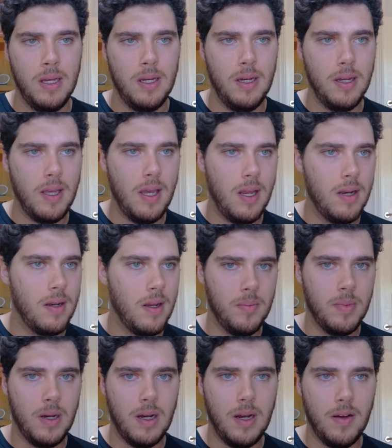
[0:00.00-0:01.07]
again,
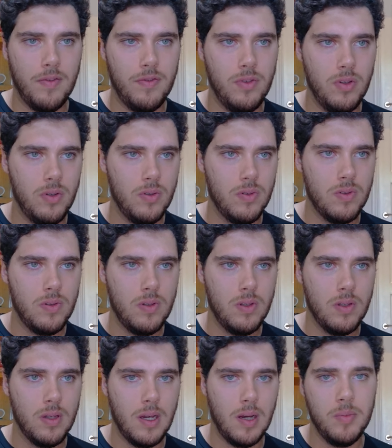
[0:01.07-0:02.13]
I'm
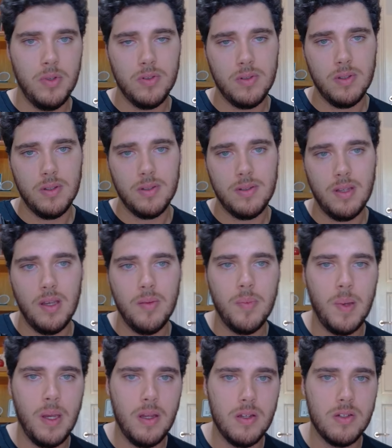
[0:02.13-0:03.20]
using the same
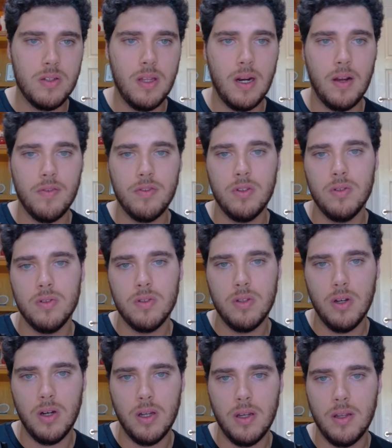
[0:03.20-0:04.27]
page that I've used
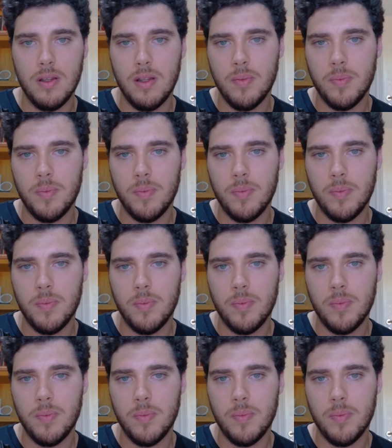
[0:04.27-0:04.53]
on the